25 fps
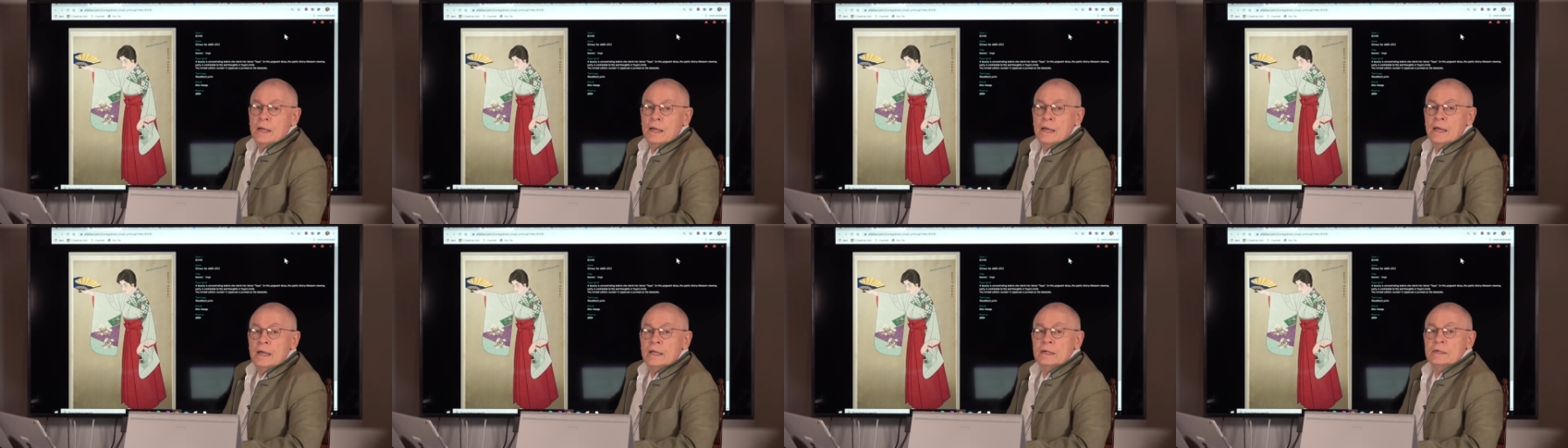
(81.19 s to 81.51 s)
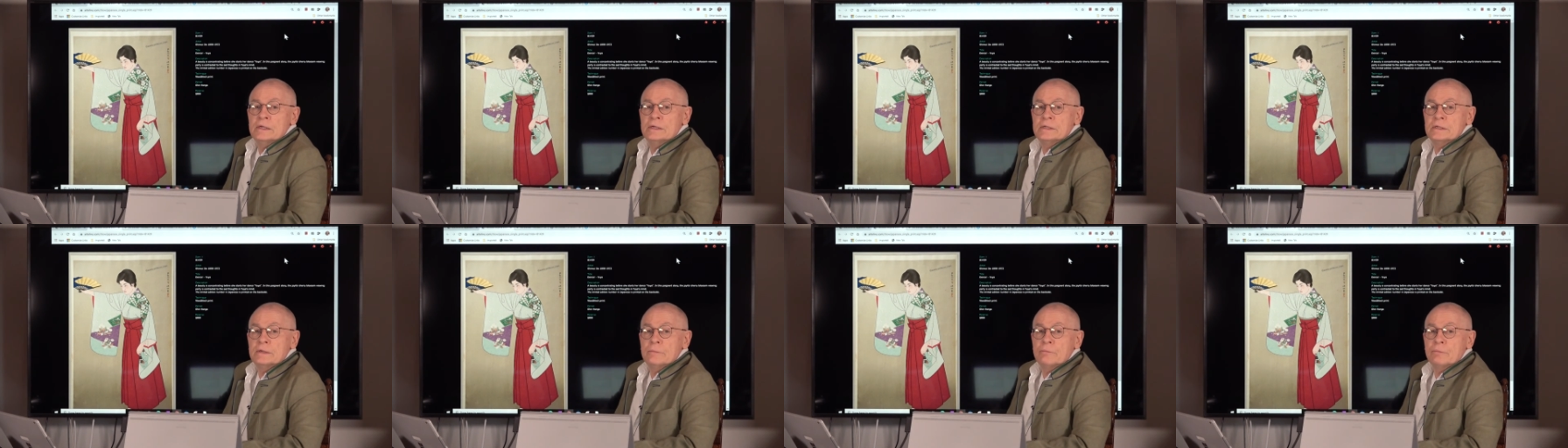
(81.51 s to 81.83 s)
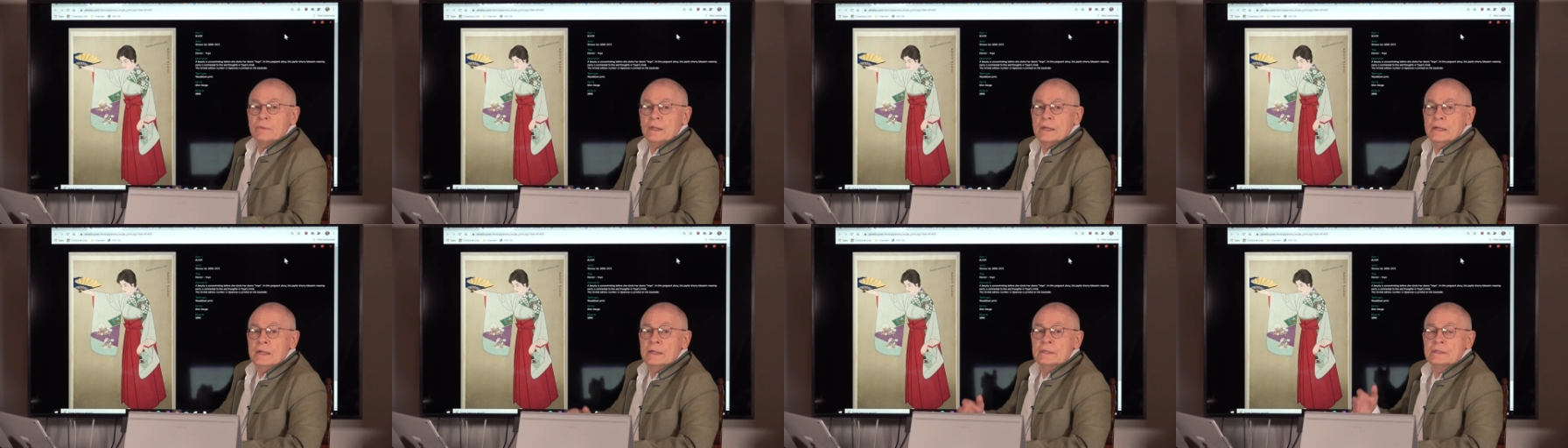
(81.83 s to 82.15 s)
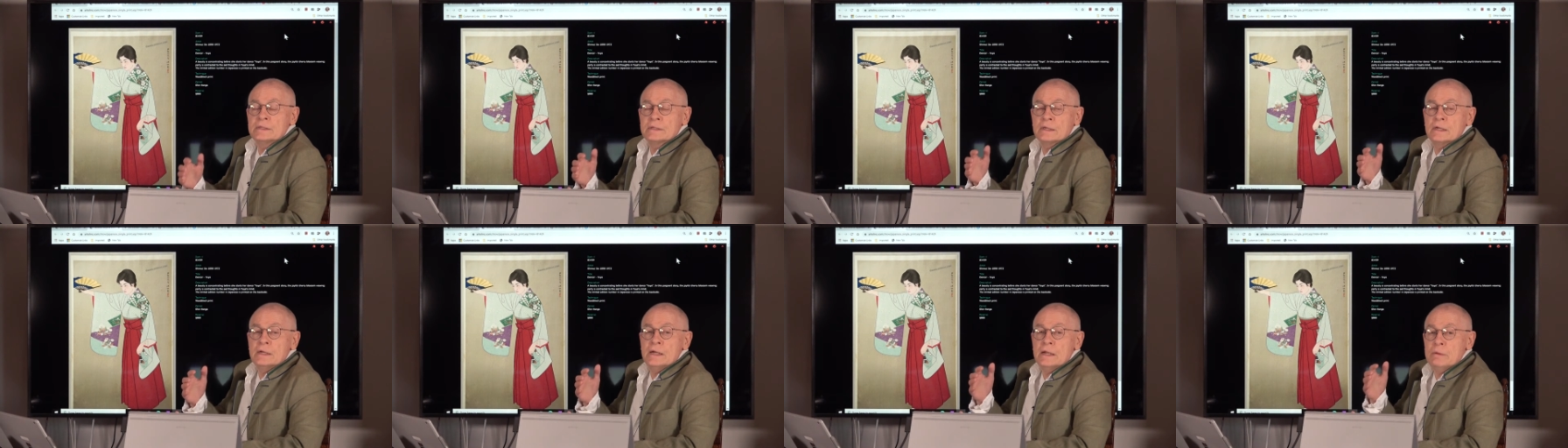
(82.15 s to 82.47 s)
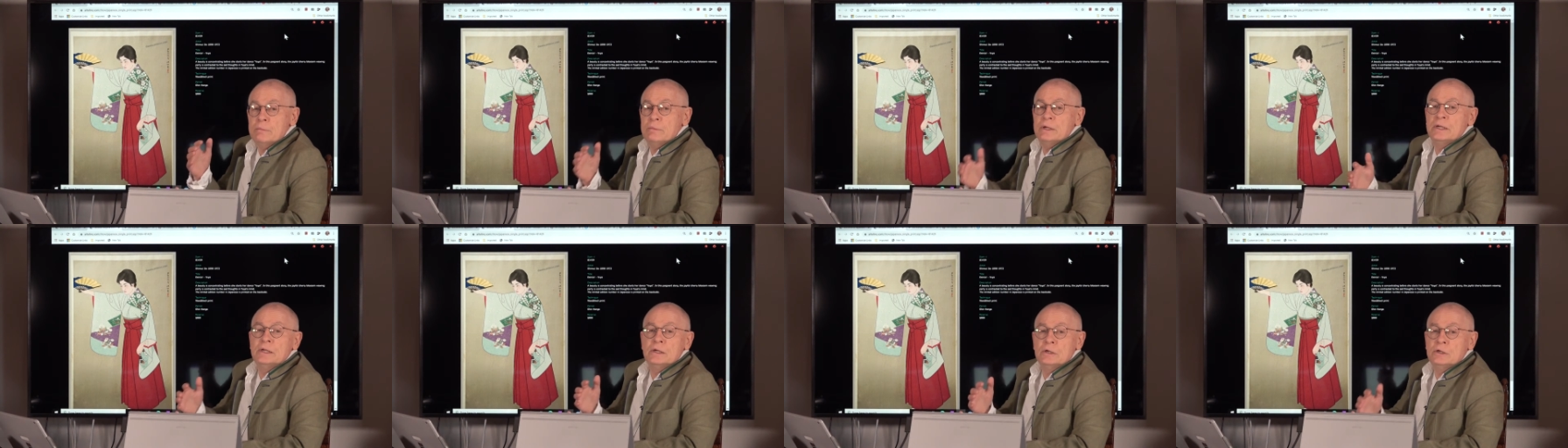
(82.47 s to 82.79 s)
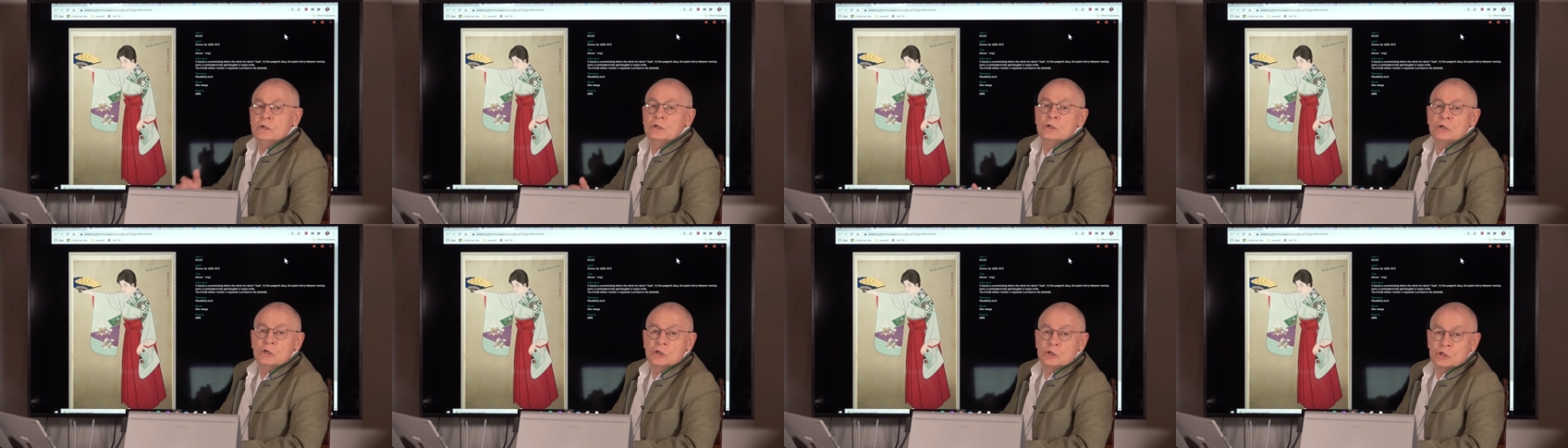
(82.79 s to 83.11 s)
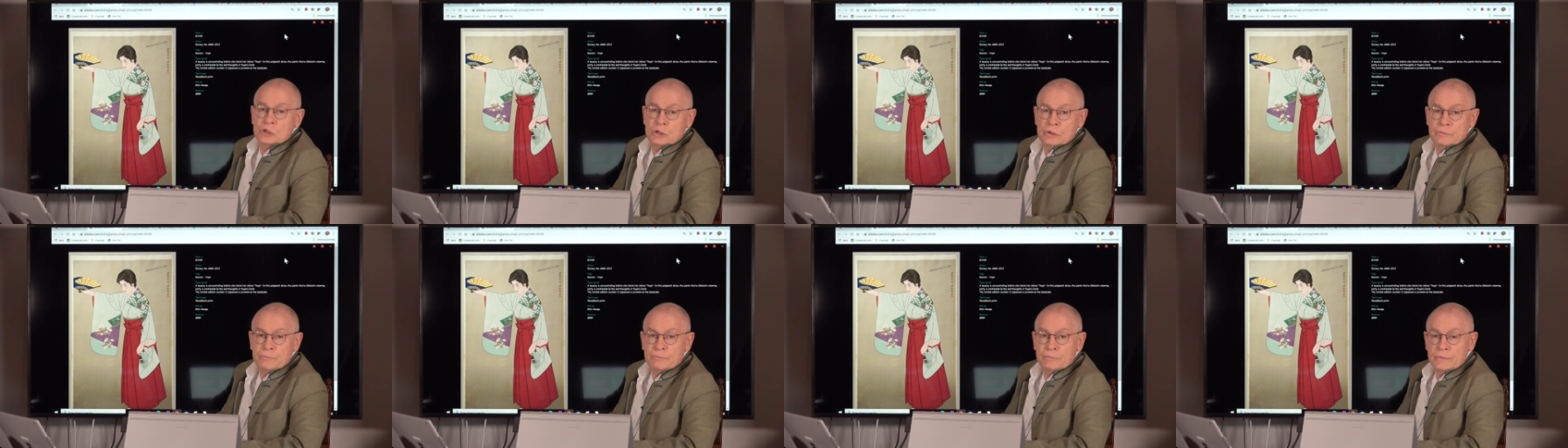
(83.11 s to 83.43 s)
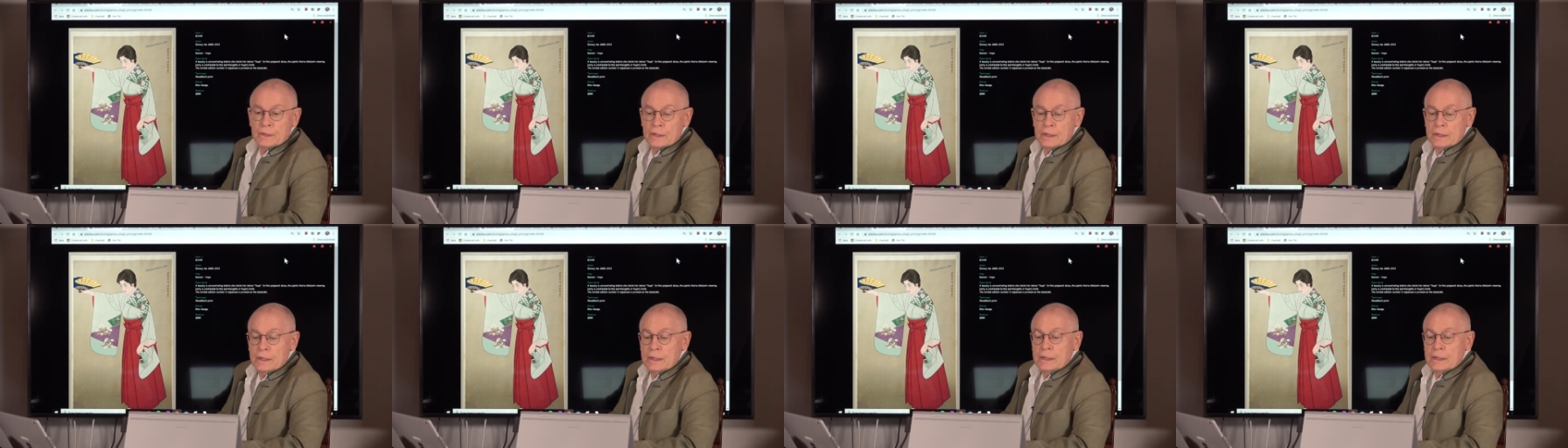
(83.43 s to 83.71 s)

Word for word: and it's a limited edition.